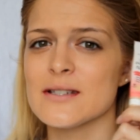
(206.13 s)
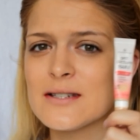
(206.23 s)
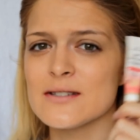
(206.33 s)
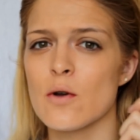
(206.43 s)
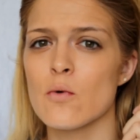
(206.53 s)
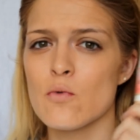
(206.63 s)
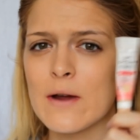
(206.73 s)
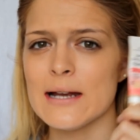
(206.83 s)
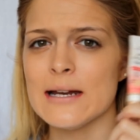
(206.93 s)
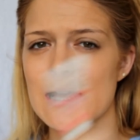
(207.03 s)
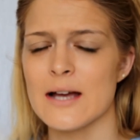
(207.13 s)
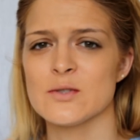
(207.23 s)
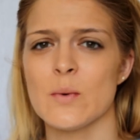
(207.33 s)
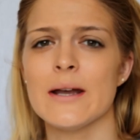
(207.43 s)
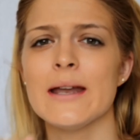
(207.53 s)
This is a really
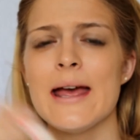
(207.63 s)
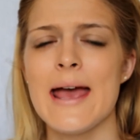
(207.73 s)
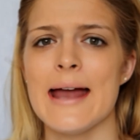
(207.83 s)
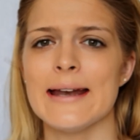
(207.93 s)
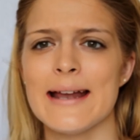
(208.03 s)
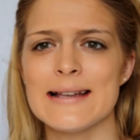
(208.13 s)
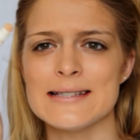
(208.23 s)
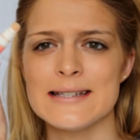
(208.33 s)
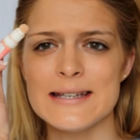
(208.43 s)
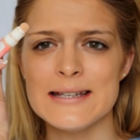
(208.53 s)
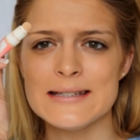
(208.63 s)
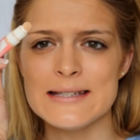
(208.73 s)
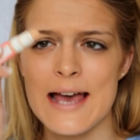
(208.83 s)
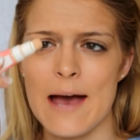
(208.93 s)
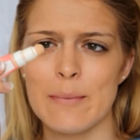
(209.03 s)
nice one and it has an
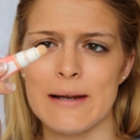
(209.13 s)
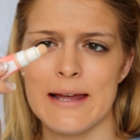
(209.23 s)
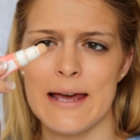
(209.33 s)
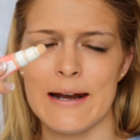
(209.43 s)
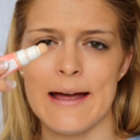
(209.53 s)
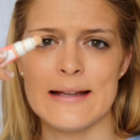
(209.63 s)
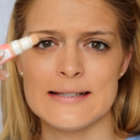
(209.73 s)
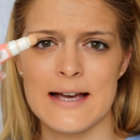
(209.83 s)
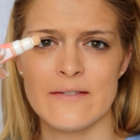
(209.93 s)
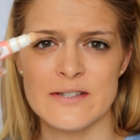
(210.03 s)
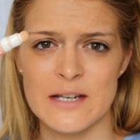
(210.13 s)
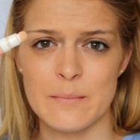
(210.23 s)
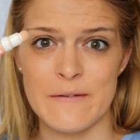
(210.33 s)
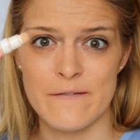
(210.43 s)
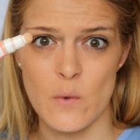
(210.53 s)
easy applicator, as I have said
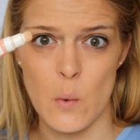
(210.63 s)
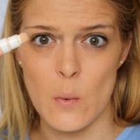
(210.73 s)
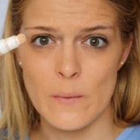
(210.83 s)
before.